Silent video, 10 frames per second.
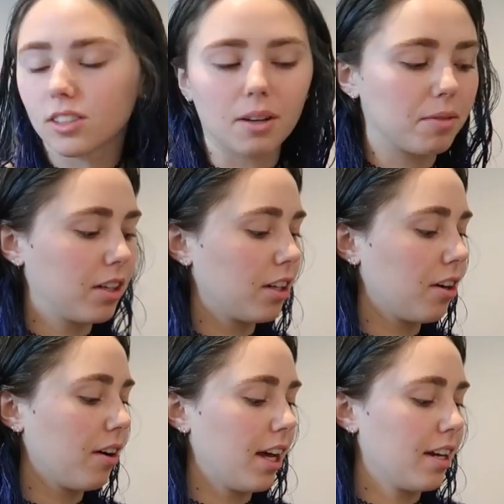So I'm gonna
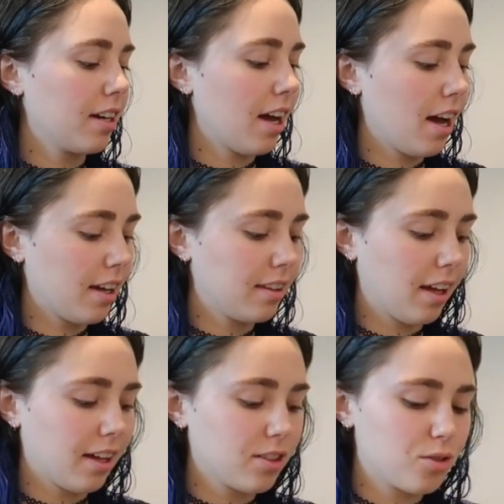go ahead and add
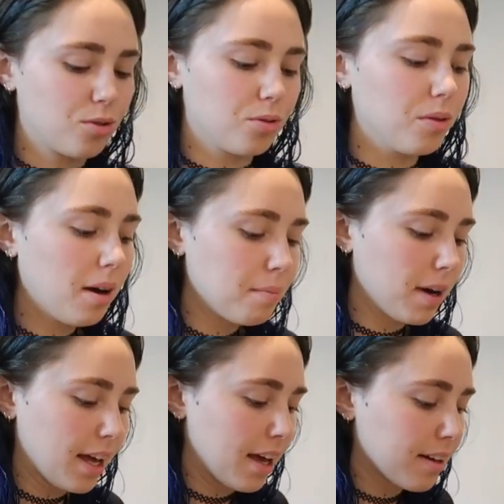that to
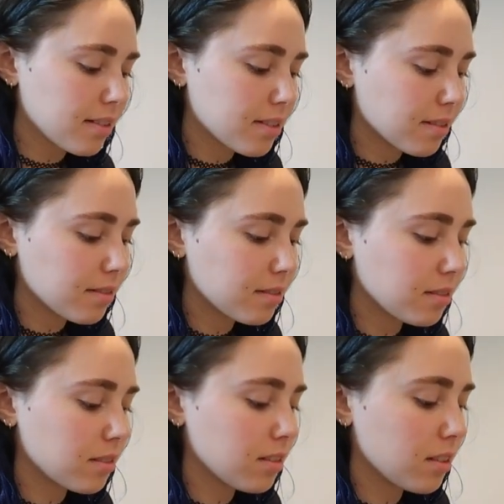my eggs.
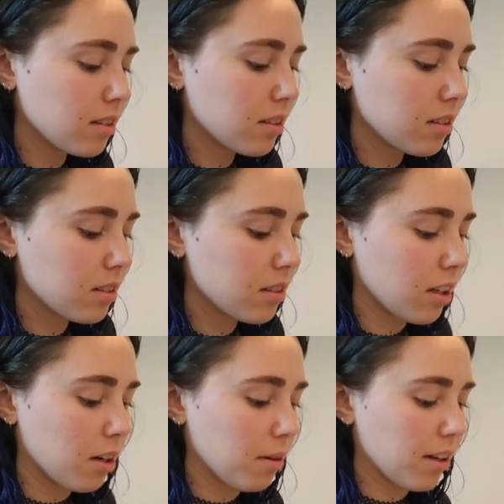
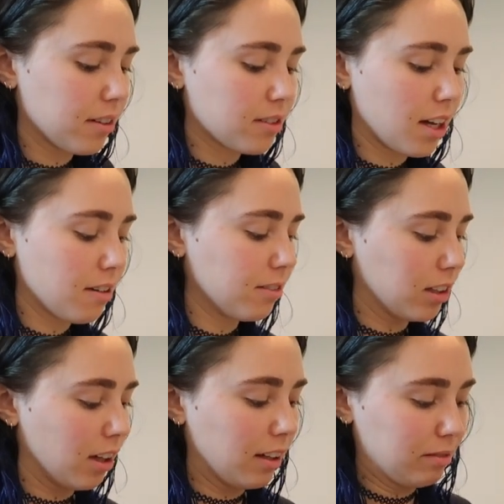Oh wow, that was kind of a
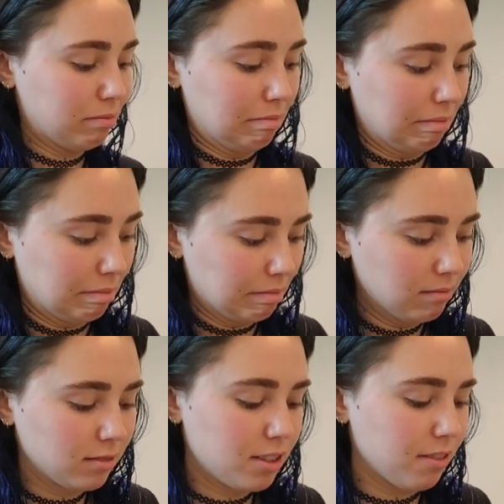lot
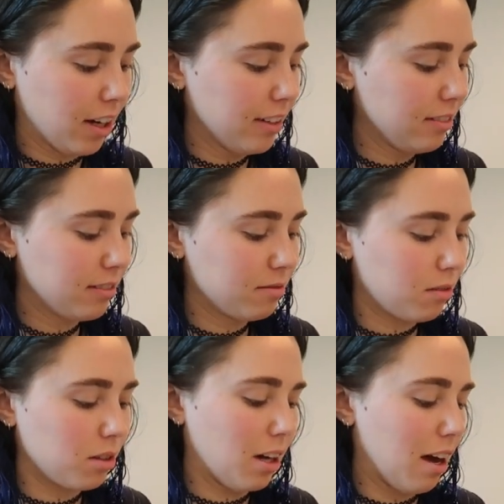fine. We'll